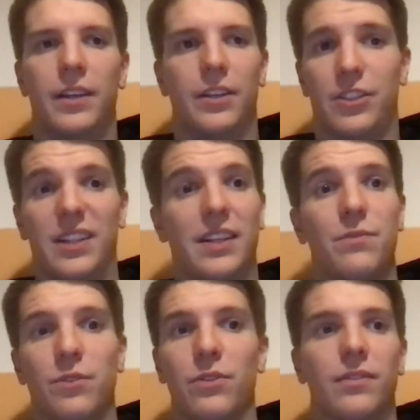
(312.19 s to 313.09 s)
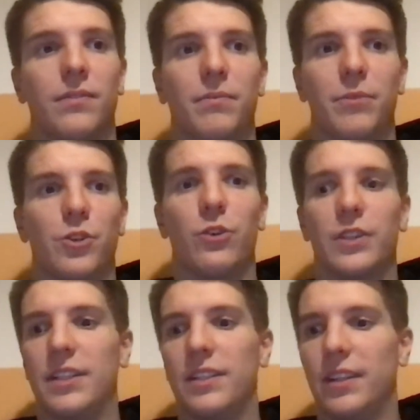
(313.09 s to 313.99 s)
a significant
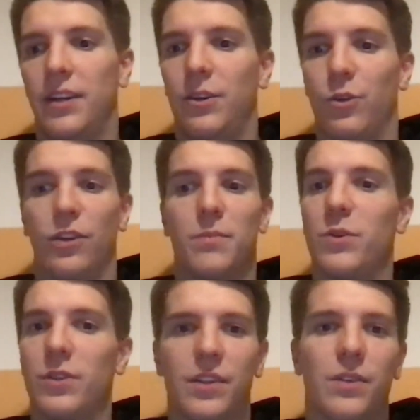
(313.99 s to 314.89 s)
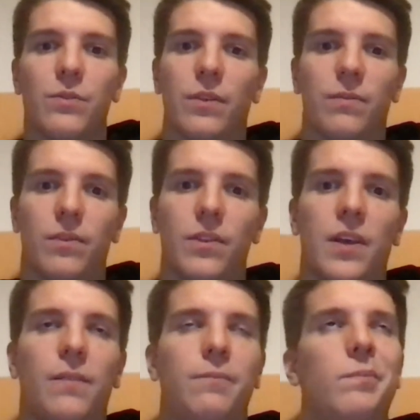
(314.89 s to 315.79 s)
majority or the community in that.